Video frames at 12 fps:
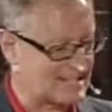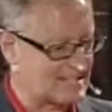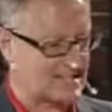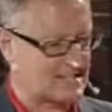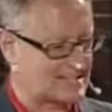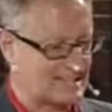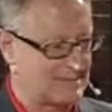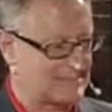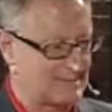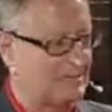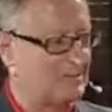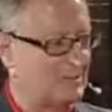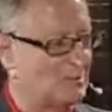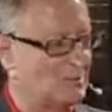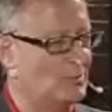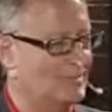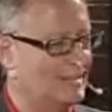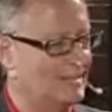This seems to be new
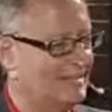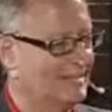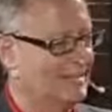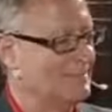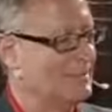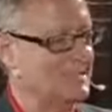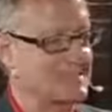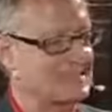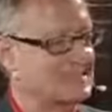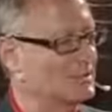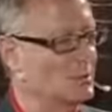to me because it's